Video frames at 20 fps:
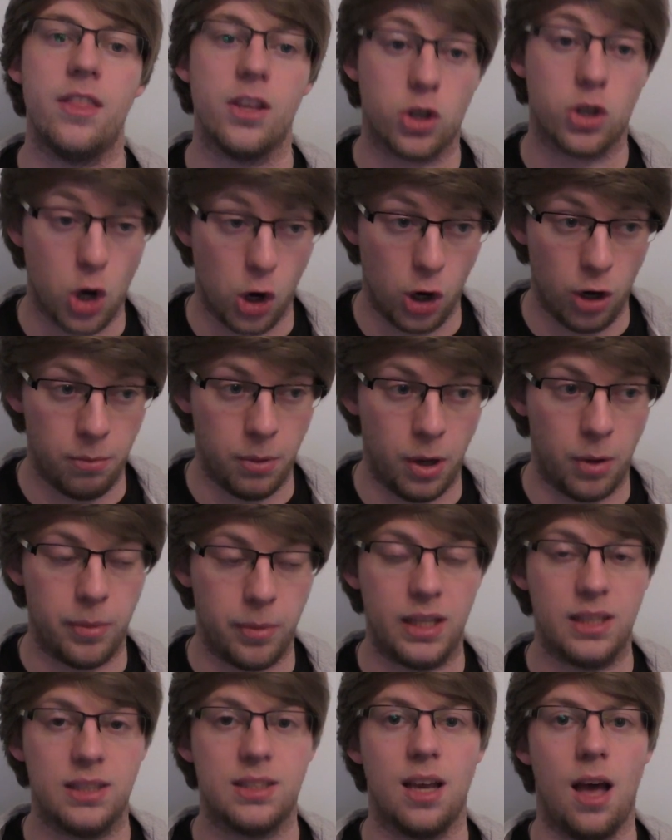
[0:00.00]
this current
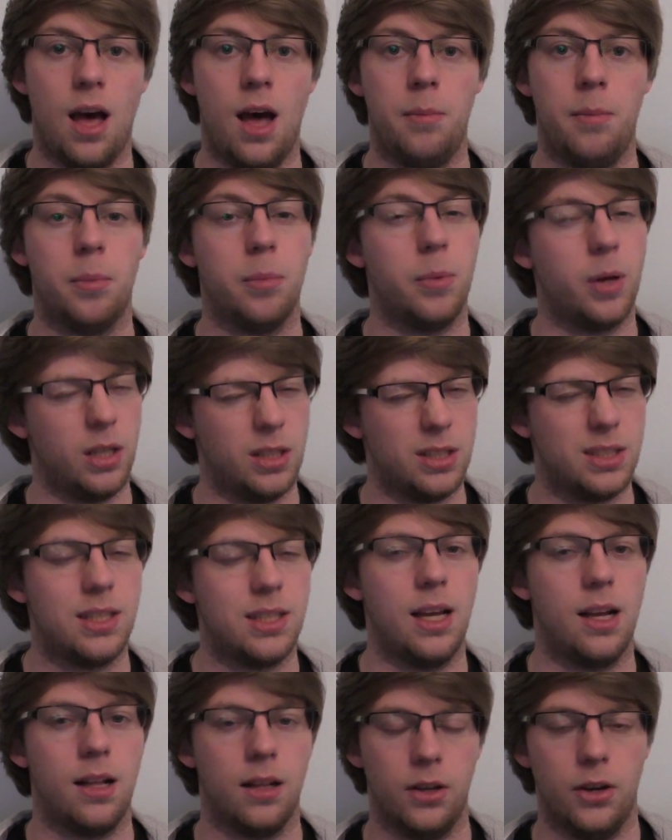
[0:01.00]
moment in time, I'm going to
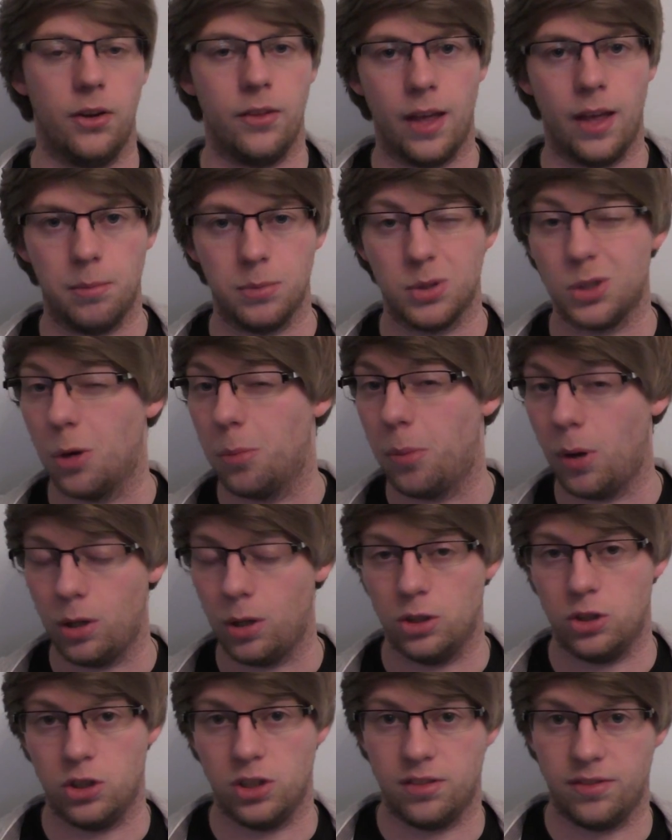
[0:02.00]
stay clear of them, so
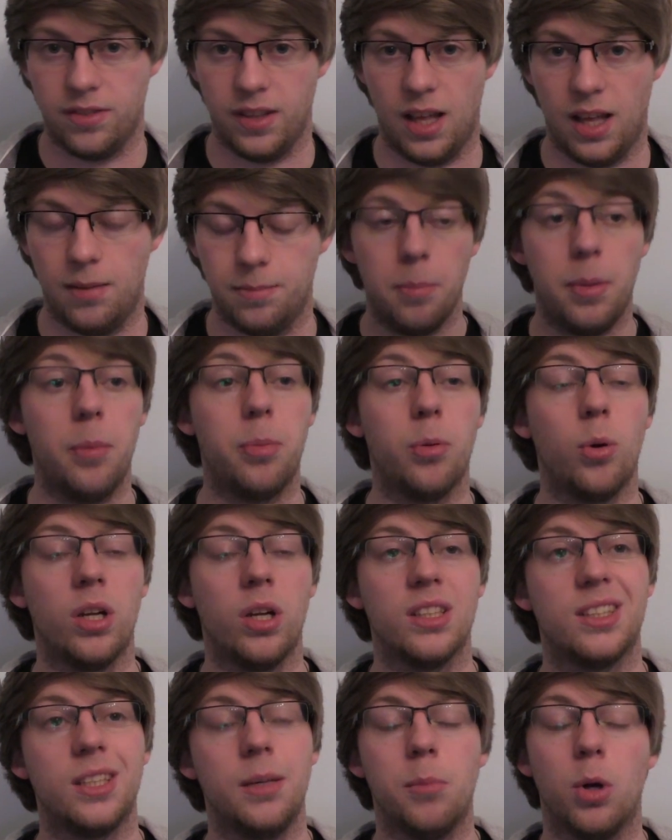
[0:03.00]
apologies for that. People want
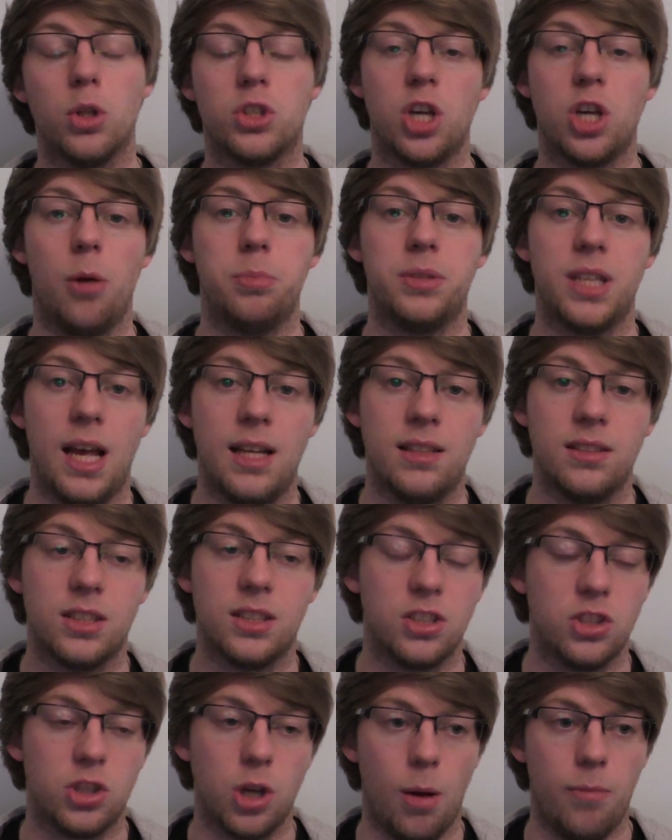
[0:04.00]
to see more top
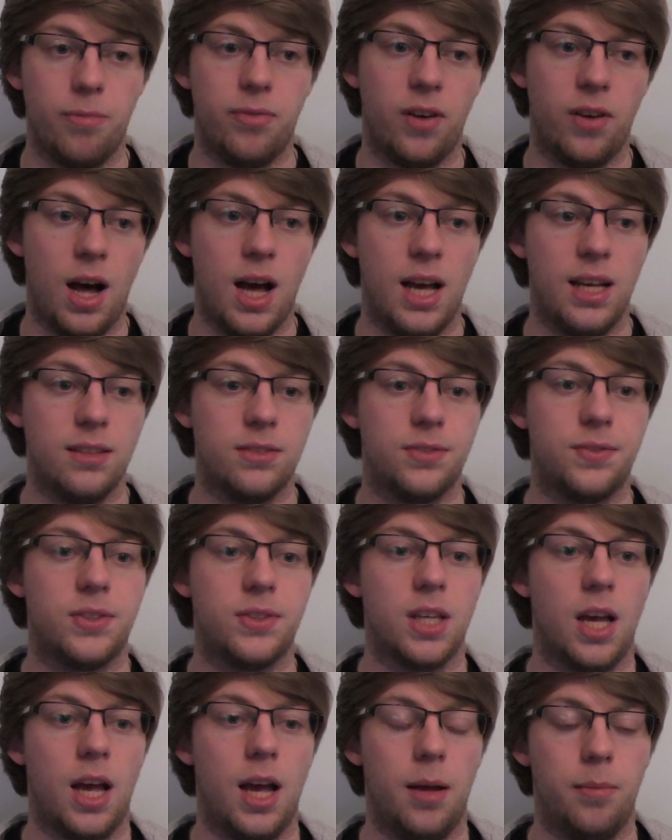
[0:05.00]
10s and top
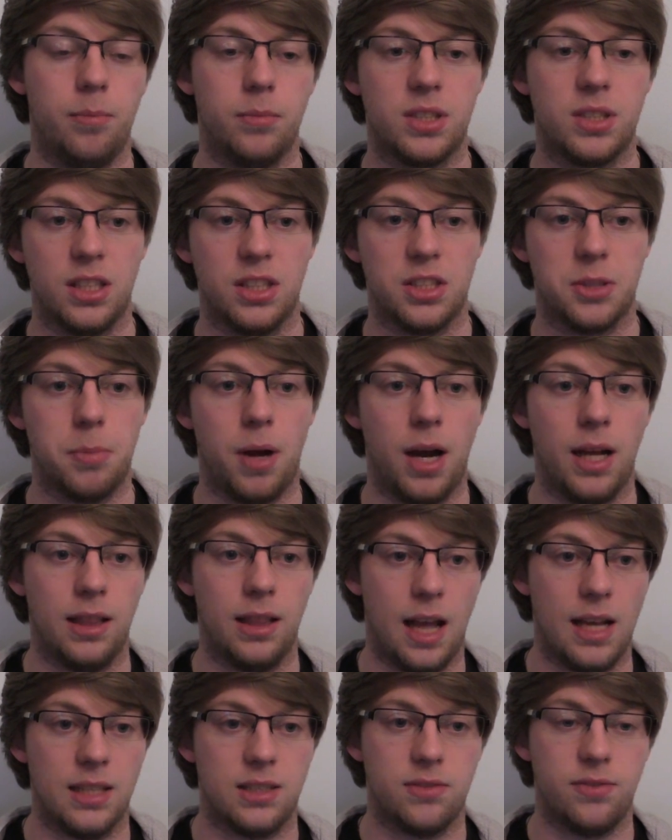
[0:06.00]
5s since my
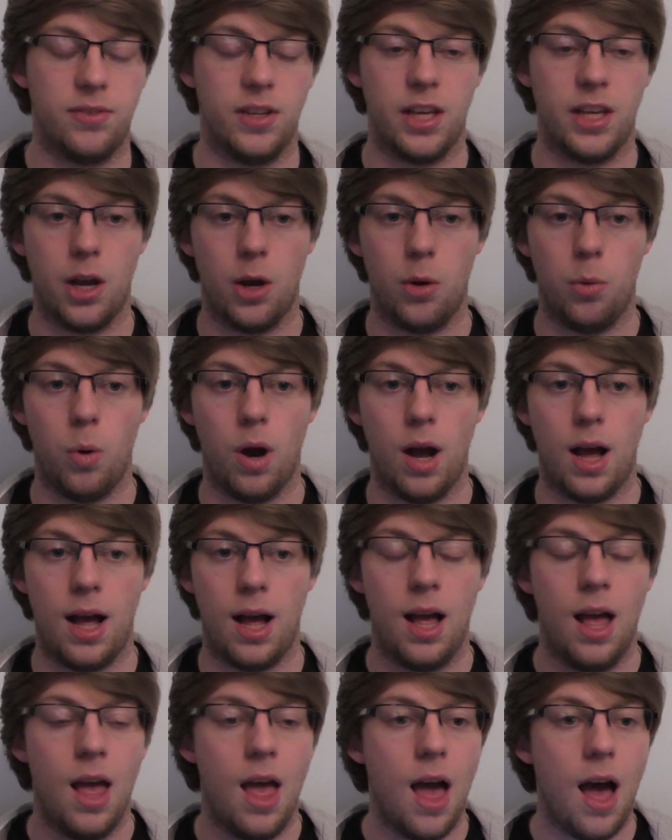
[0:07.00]
last video
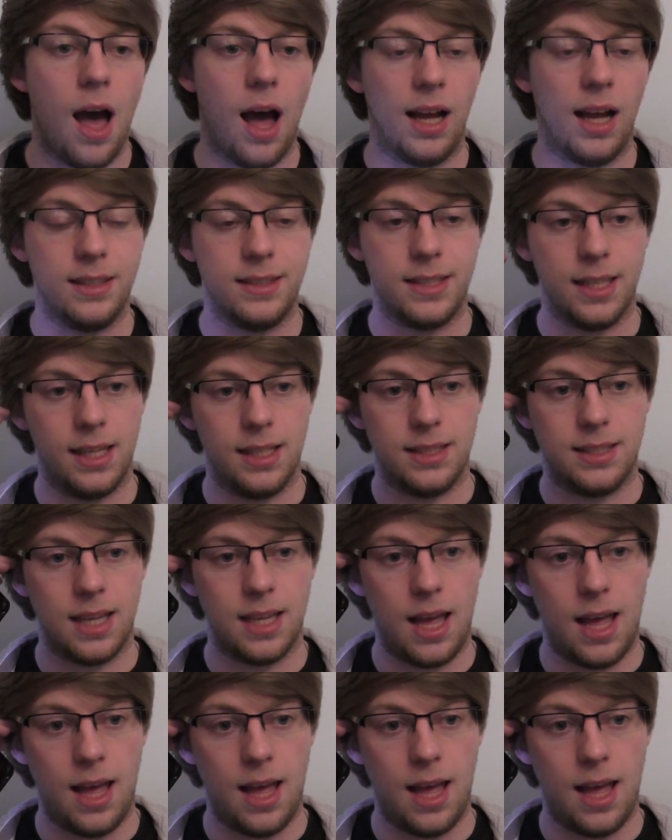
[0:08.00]
where I did